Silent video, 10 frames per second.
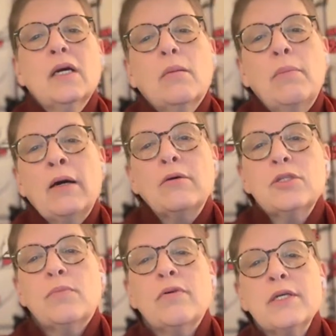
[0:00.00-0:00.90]
about
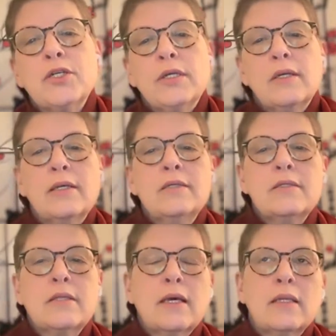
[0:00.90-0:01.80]
depression
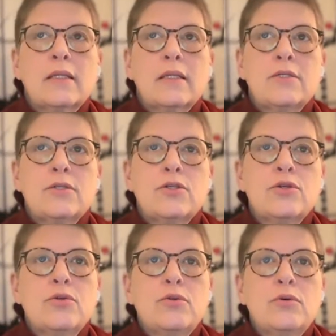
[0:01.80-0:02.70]
is that these
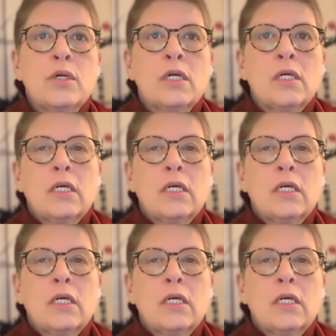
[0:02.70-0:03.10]
two,